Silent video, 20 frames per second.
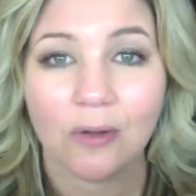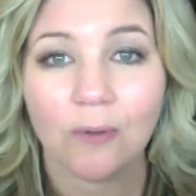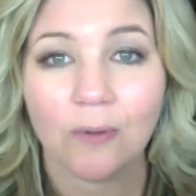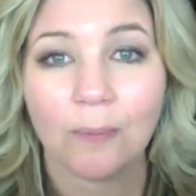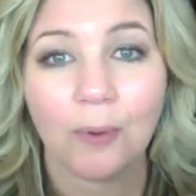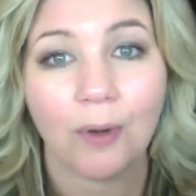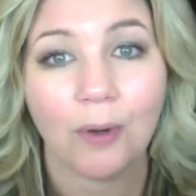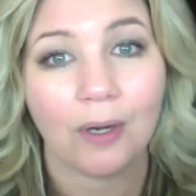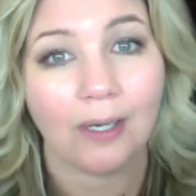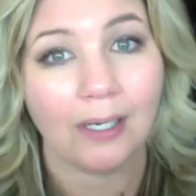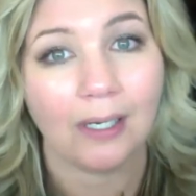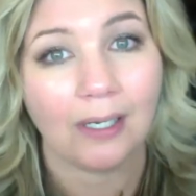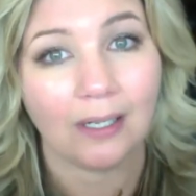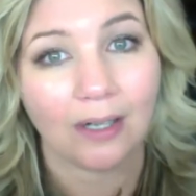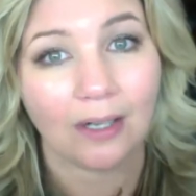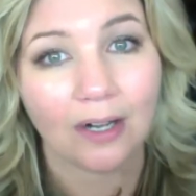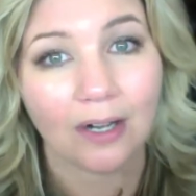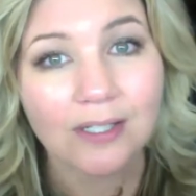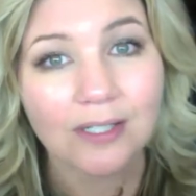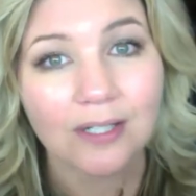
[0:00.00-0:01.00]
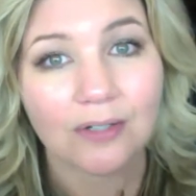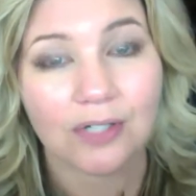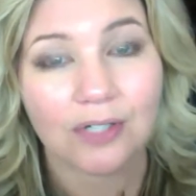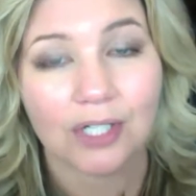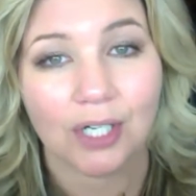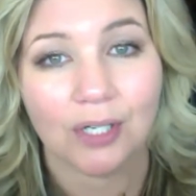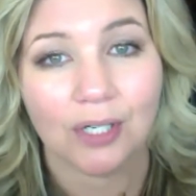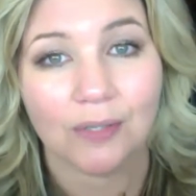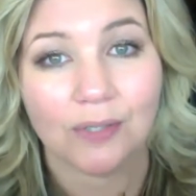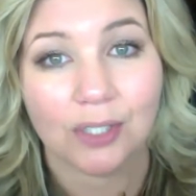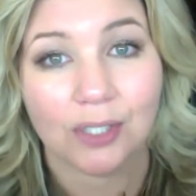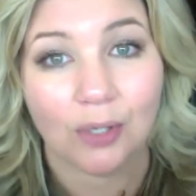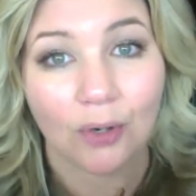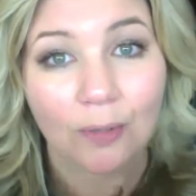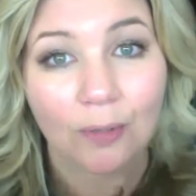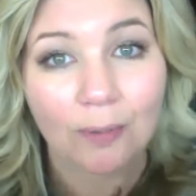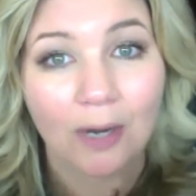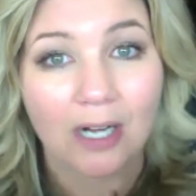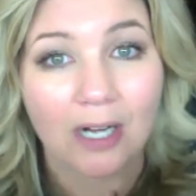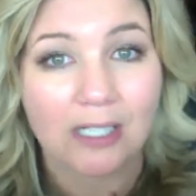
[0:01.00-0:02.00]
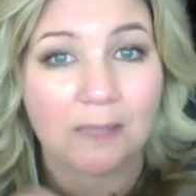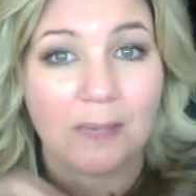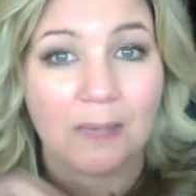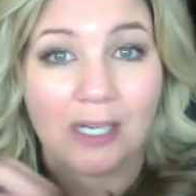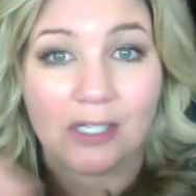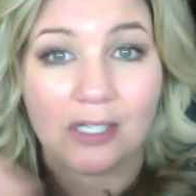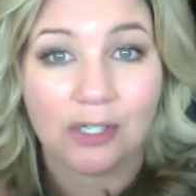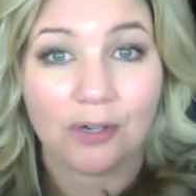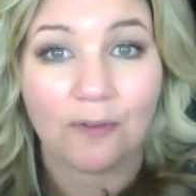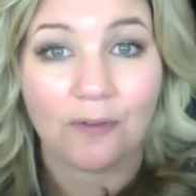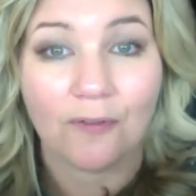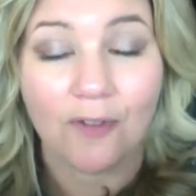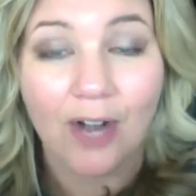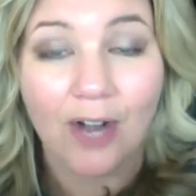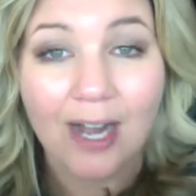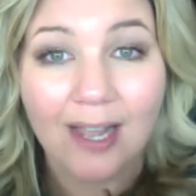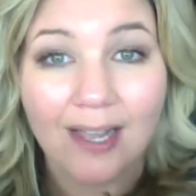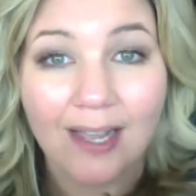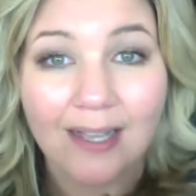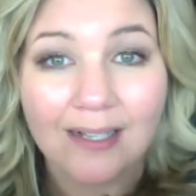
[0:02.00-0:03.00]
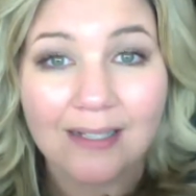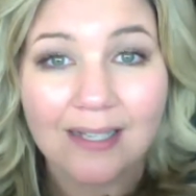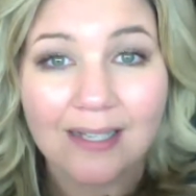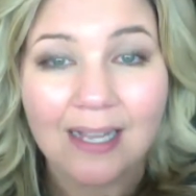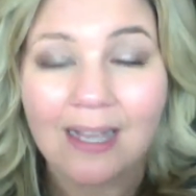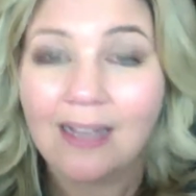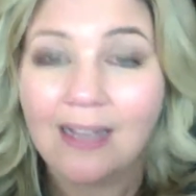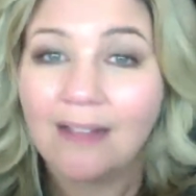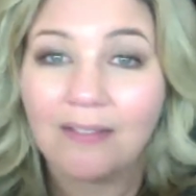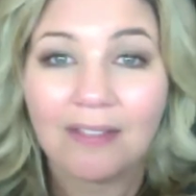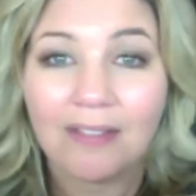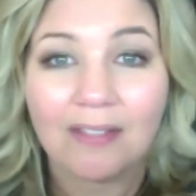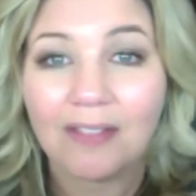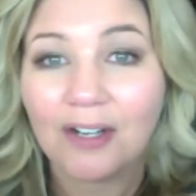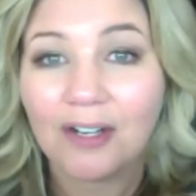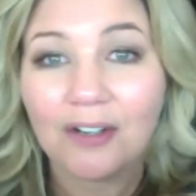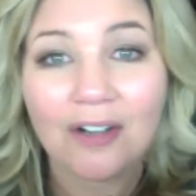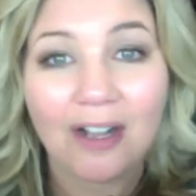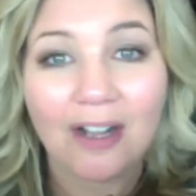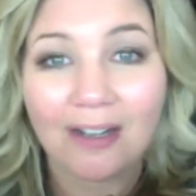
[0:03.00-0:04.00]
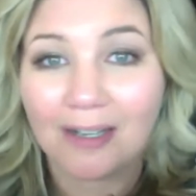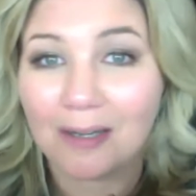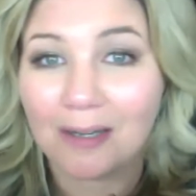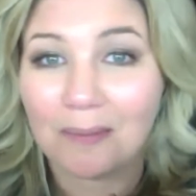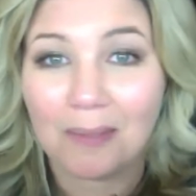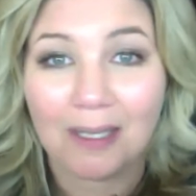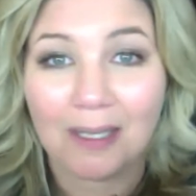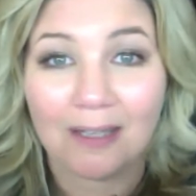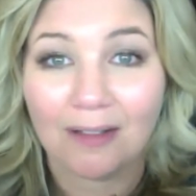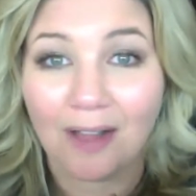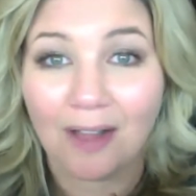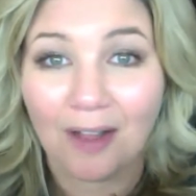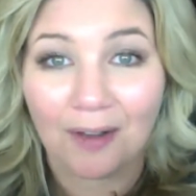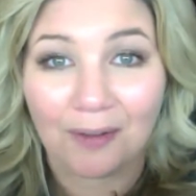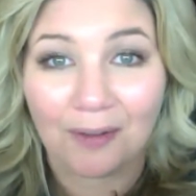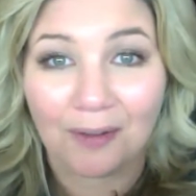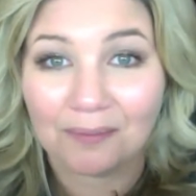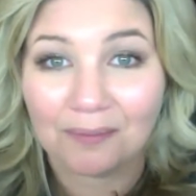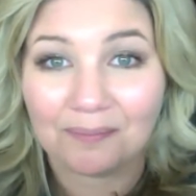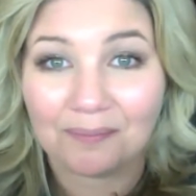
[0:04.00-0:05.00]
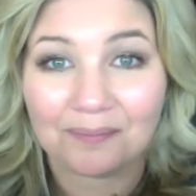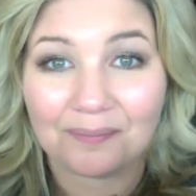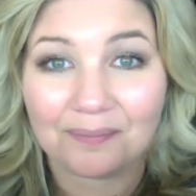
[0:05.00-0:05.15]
important. And it also shows your prospect, your friend, that they're not going to be alone.